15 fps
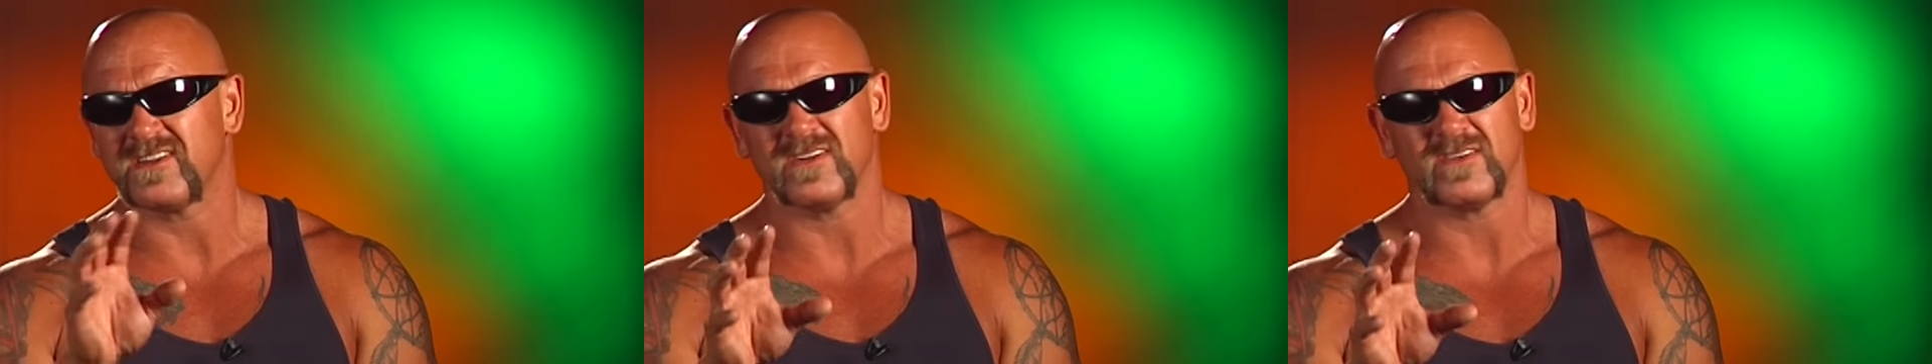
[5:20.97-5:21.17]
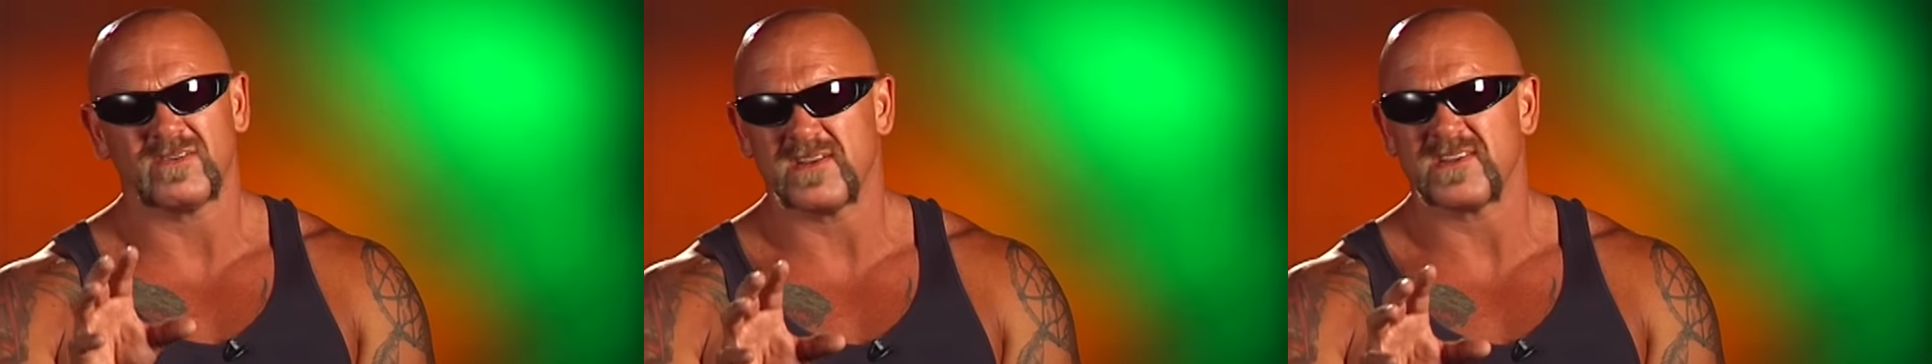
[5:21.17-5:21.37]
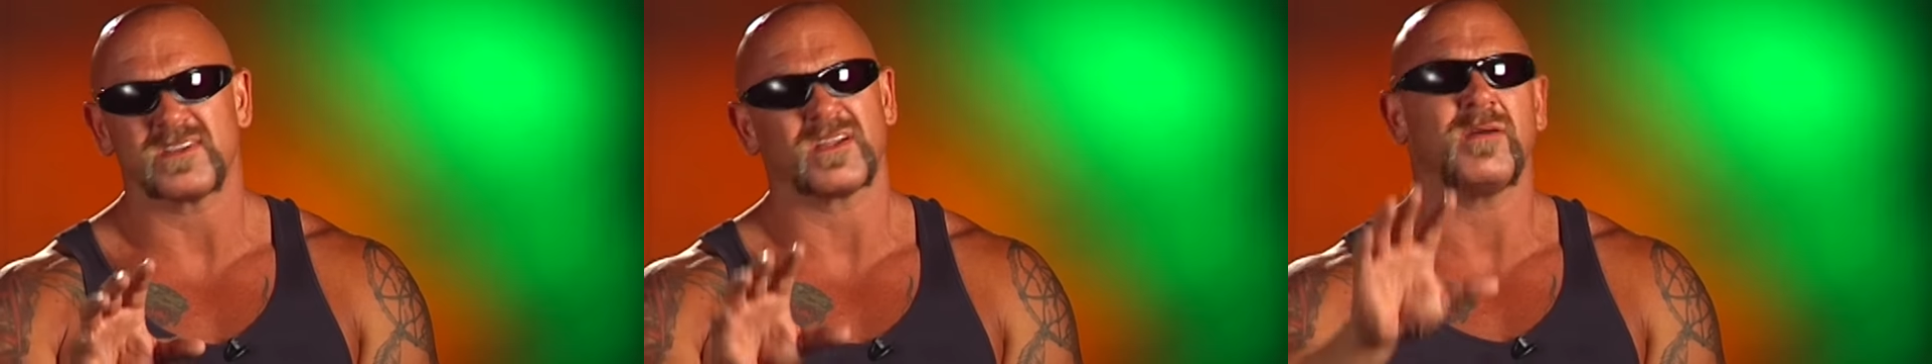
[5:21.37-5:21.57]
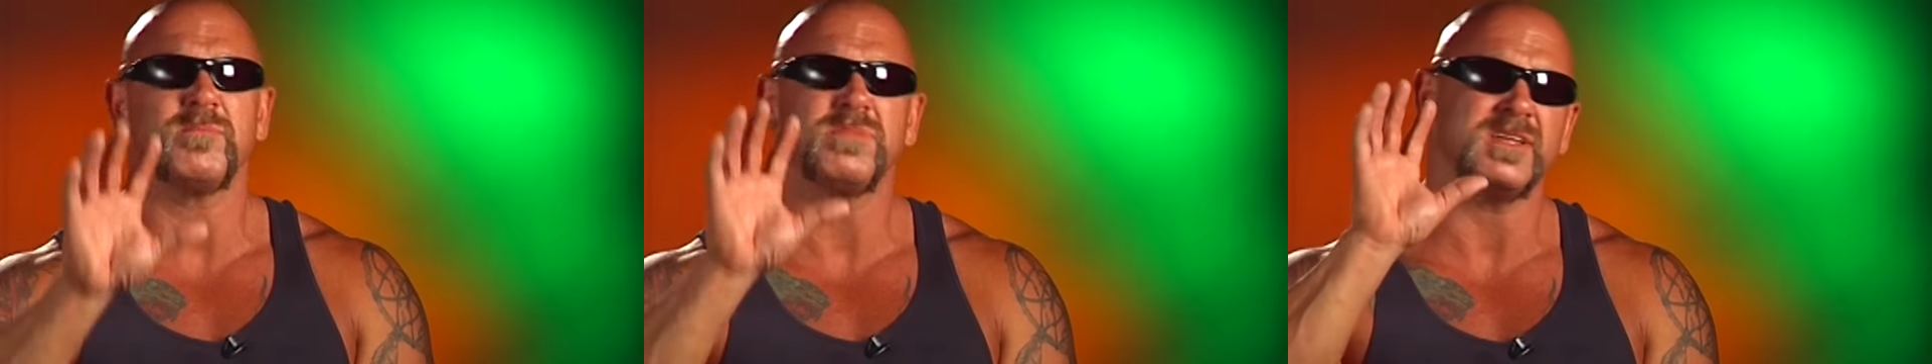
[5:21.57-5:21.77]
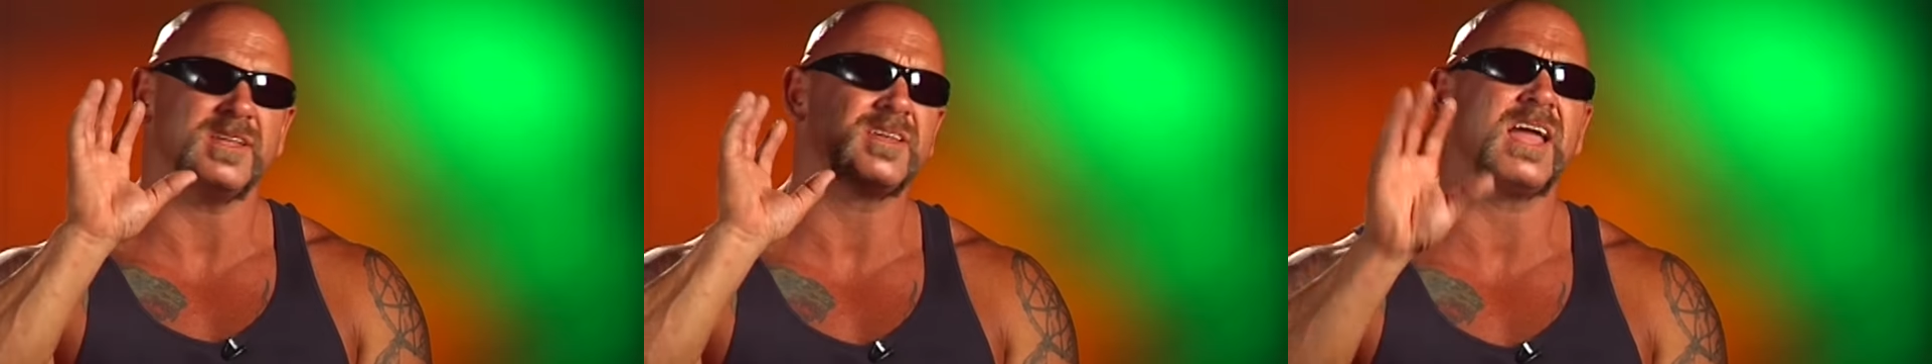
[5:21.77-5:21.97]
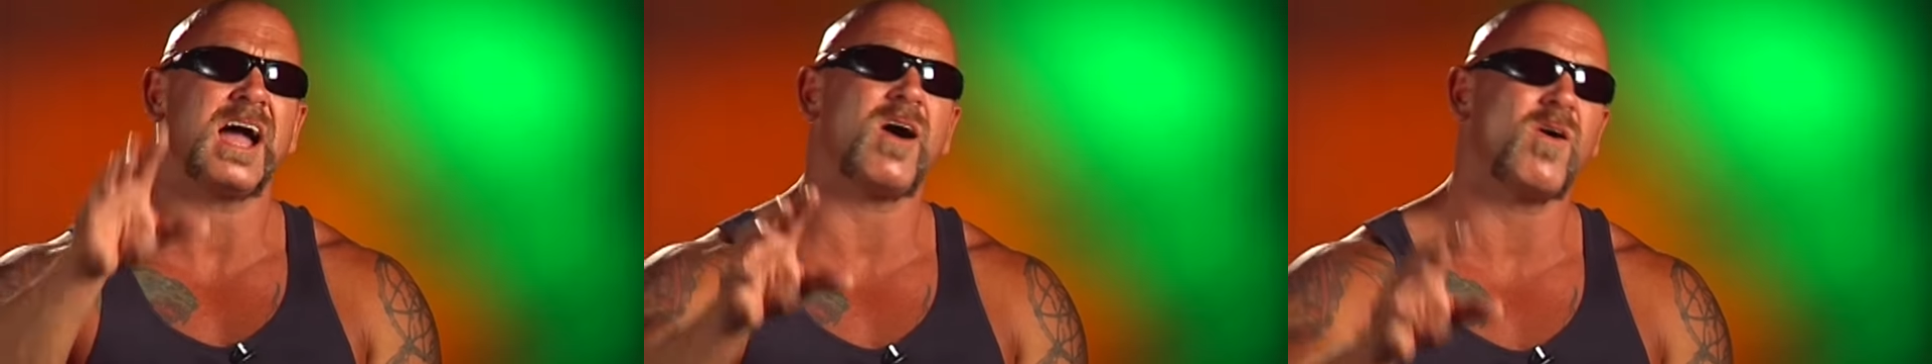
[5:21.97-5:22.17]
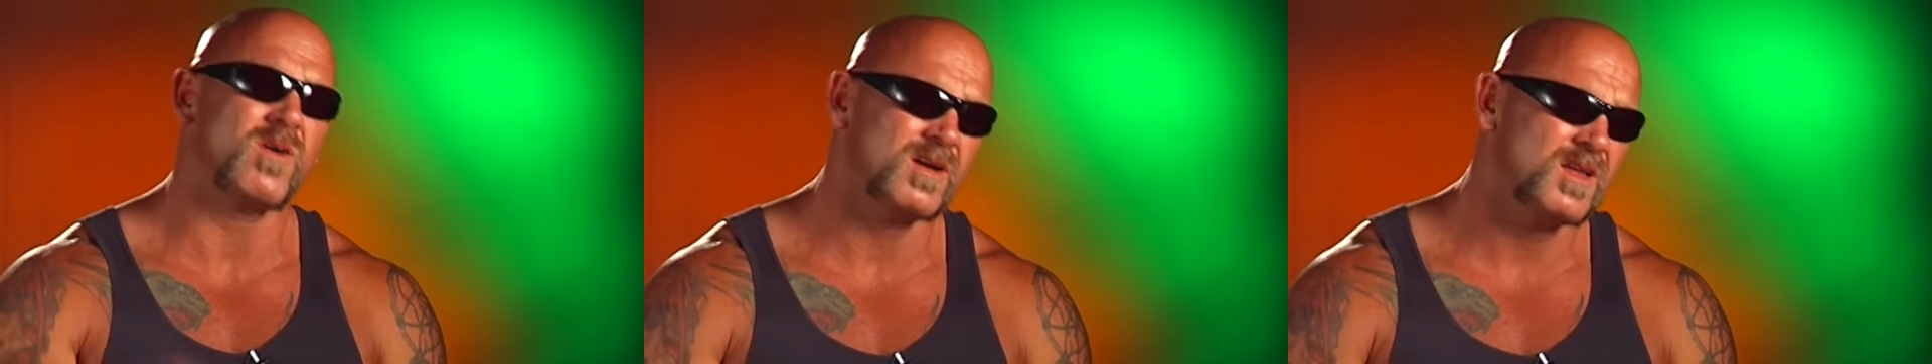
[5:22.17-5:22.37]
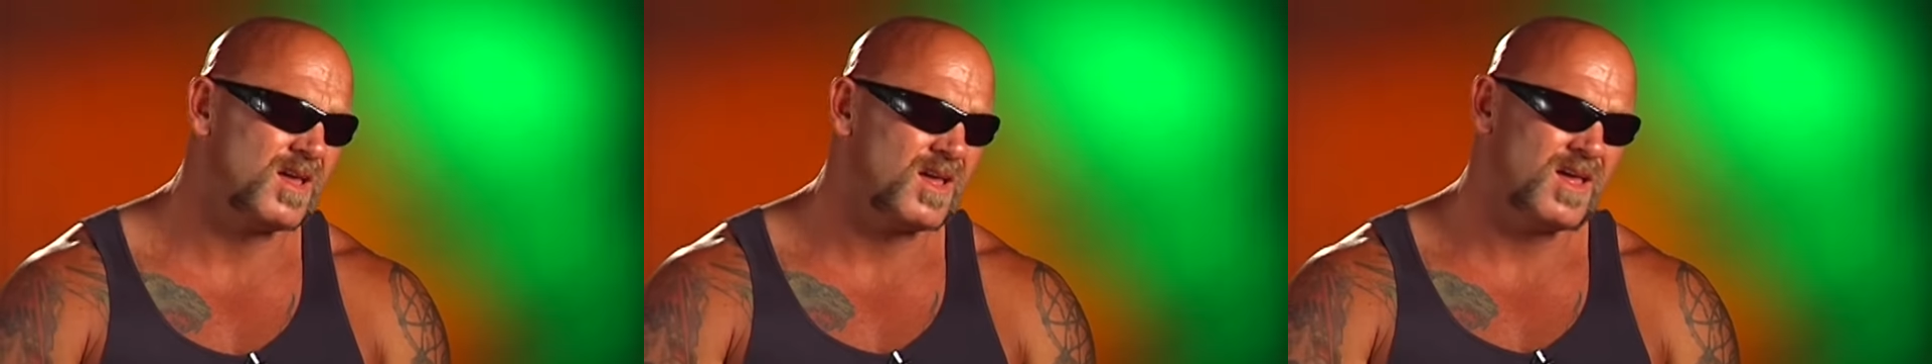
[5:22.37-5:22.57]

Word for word: children is a complete coward.